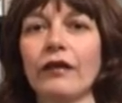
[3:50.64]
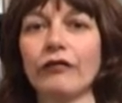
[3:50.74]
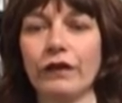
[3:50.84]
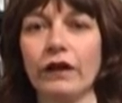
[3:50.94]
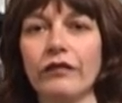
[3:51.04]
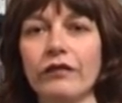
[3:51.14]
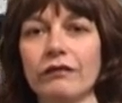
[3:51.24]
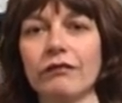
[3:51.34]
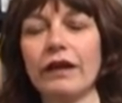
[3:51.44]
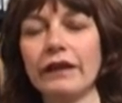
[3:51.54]

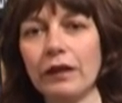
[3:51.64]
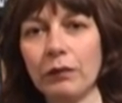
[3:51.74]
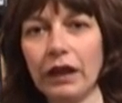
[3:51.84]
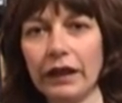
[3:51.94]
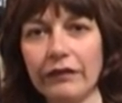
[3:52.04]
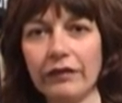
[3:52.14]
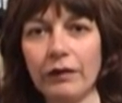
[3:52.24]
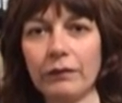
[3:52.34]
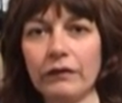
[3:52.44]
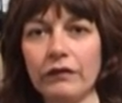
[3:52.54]
first, and then apply it
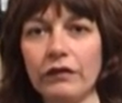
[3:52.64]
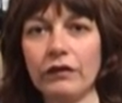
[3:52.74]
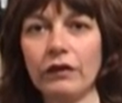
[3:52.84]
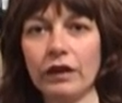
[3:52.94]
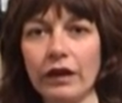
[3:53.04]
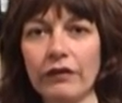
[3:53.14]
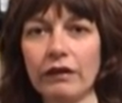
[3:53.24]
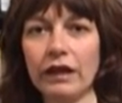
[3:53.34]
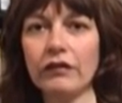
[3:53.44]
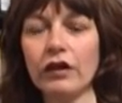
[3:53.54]
up to another
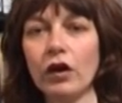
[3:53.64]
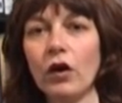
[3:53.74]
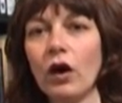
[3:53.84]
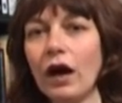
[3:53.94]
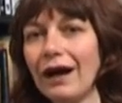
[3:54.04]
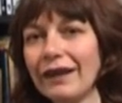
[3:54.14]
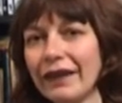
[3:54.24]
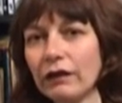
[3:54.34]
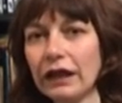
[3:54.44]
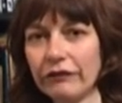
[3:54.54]
end, and
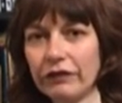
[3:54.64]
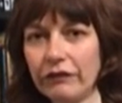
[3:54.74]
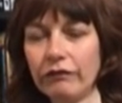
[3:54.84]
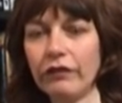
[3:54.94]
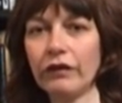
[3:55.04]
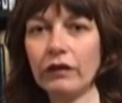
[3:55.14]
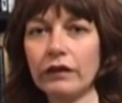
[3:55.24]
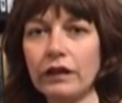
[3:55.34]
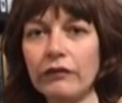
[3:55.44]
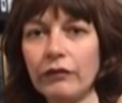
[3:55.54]
that will have a different
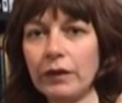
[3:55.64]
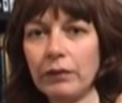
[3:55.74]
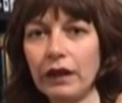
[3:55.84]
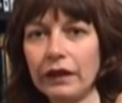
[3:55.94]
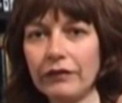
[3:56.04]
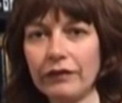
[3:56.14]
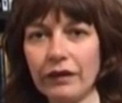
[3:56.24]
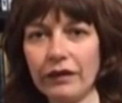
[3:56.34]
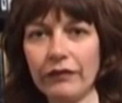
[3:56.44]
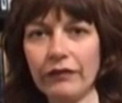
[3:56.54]
result than if we apply it
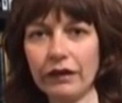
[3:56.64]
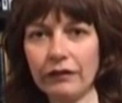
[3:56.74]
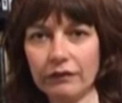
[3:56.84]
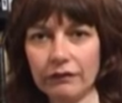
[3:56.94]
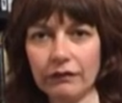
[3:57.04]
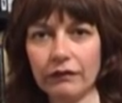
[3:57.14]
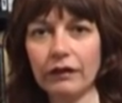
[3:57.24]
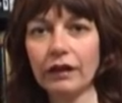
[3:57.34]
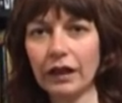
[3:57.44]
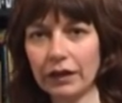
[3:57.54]
at this end
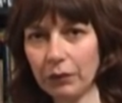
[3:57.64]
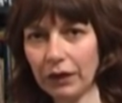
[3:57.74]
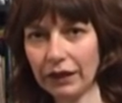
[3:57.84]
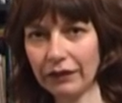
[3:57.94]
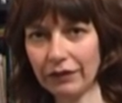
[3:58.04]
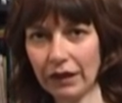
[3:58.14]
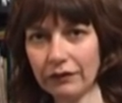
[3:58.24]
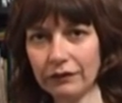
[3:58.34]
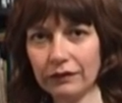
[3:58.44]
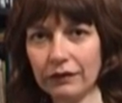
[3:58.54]
and apply it
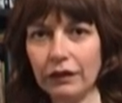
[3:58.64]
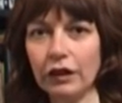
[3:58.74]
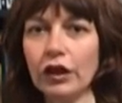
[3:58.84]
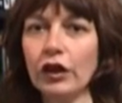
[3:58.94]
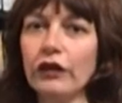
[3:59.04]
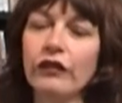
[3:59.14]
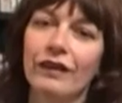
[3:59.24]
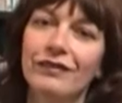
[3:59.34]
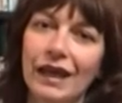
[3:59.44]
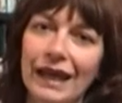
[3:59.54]
down. So
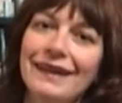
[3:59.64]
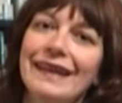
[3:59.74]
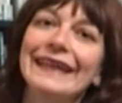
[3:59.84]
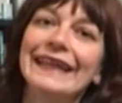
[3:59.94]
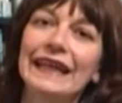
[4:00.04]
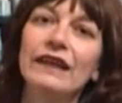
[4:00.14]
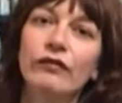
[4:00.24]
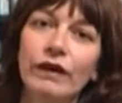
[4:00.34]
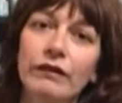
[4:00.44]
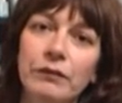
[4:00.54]
the technique
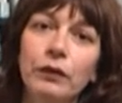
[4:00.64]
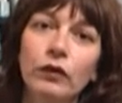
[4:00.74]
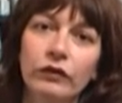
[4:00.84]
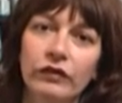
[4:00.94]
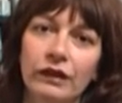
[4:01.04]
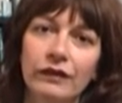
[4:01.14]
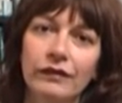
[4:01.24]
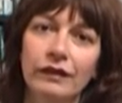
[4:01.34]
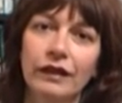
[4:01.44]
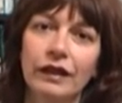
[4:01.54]
is very
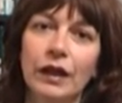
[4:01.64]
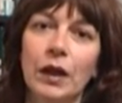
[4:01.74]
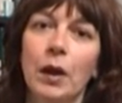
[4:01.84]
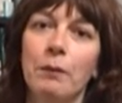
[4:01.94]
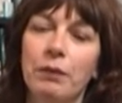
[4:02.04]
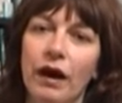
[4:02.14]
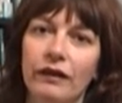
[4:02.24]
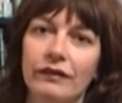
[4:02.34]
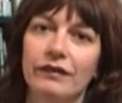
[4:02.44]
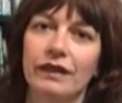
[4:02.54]
important,
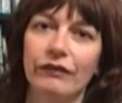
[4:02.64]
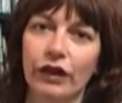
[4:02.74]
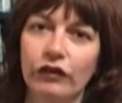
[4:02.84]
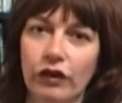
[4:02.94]
but if I